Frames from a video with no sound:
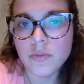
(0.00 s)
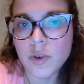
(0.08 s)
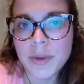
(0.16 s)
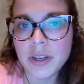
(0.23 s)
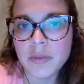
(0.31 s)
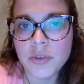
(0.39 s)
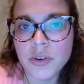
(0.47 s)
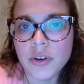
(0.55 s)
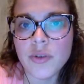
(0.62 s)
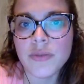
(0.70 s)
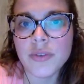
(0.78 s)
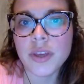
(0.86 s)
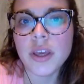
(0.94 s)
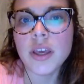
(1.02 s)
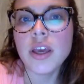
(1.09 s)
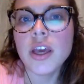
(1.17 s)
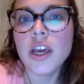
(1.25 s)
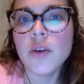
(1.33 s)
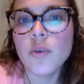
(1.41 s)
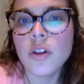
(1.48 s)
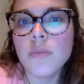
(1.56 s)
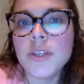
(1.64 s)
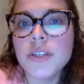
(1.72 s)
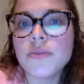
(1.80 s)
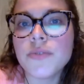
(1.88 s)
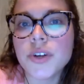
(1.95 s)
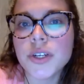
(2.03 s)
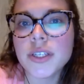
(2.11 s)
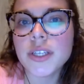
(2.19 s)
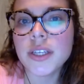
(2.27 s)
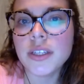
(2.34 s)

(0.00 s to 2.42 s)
women in pornography, will be the first